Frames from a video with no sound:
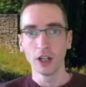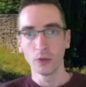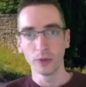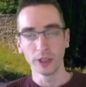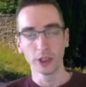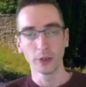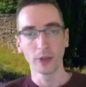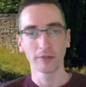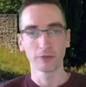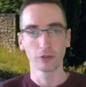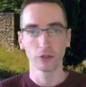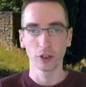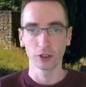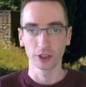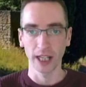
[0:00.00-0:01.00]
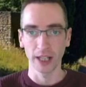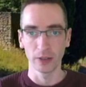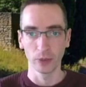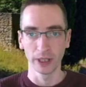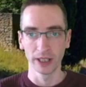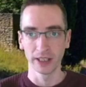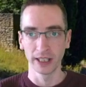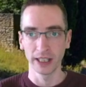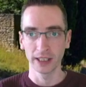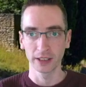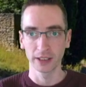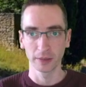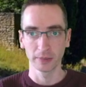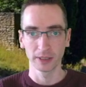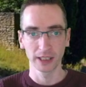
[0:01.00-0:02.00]
We do have cross headwind here,
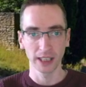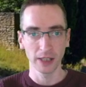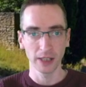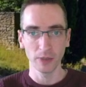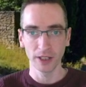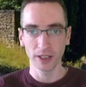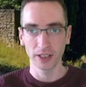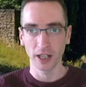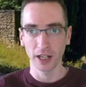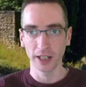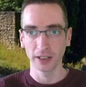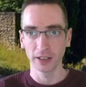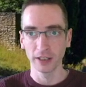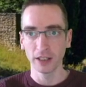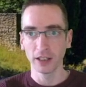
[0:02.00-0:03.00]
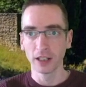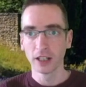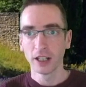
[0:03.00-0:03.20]
so I'm sticking with the Titan.